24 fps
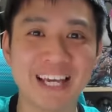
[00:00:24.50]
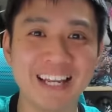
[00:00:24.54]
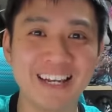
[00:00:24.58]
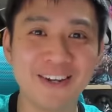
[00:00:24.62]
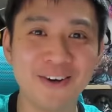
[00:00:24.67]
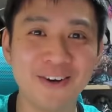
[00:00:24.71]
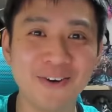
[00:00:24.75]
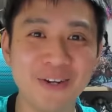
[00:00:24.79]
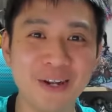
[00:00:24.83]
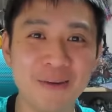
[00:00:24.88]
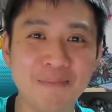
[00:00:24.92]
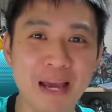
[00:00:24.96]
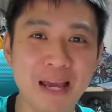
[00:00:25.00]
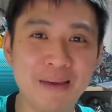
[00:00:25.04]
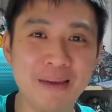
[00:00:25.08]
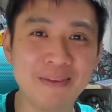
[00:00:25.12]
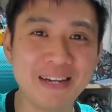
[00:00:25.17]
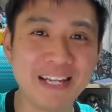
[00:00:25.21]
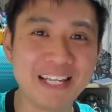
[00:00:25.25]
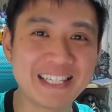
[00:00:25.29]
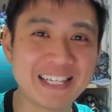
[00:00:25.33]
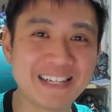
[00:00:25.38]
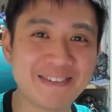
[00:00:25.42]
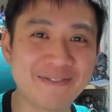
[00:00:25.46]
loaded, baby.
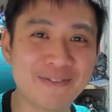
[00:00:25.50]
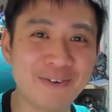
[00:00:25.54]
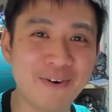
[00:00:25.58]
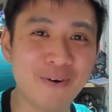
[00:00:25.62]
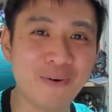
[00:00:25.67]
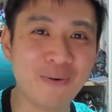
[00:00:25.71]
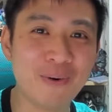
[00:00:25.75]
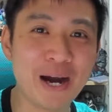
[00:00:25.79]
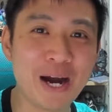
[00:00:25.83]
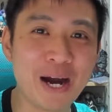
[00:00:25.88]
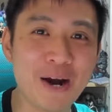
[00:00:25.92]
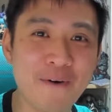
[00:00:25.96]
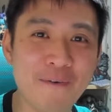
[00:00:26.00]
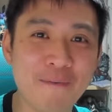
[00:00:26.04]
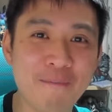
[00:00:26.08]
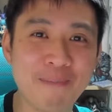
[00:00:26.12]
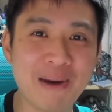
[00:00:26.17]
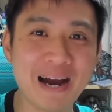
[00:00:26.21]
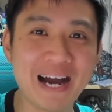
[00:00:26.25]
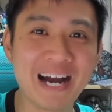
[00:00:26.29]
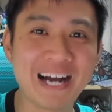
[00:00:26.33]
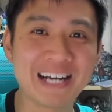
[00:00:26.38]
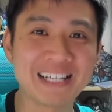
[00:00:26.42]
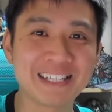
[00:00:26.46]
This is for wealth.
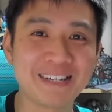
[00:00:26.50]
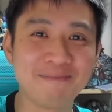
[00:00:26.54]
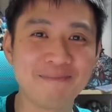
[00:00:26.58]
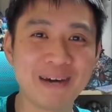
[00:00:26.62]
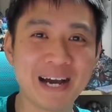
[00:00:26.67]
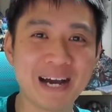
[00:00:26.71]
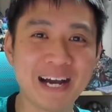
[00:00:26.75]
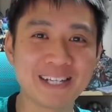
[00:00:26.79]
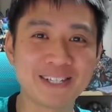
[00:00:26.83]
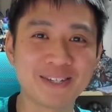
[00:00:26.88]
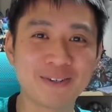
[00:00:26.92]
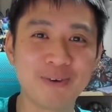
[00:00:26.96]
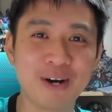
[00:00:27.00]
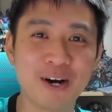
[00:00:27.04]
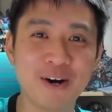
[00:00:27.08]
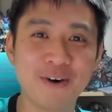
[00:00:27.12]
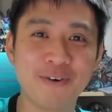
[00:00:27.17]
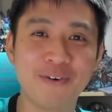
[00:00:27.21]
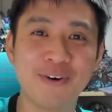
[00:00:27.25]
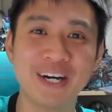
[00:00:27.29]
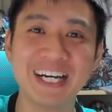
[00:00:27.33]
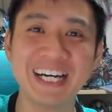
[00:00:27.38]
Bags and bags of wealth.